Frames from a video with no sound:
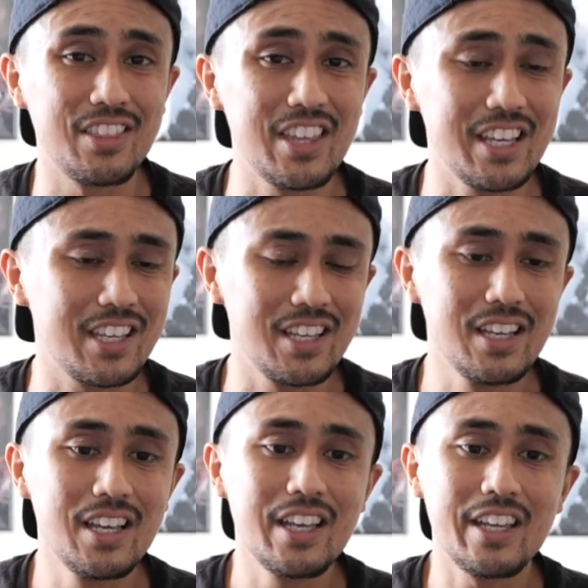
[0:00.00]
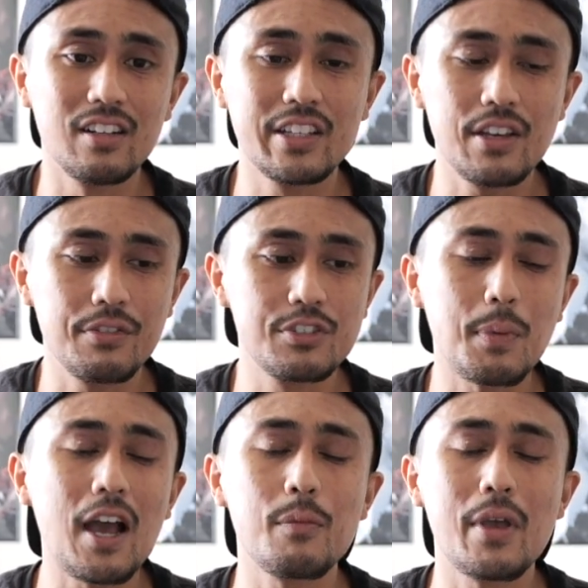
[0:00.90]
think it'll give
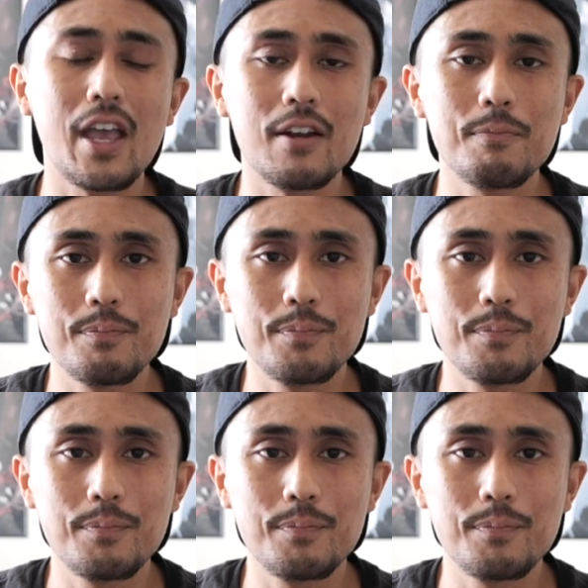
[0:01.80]
Spider-Man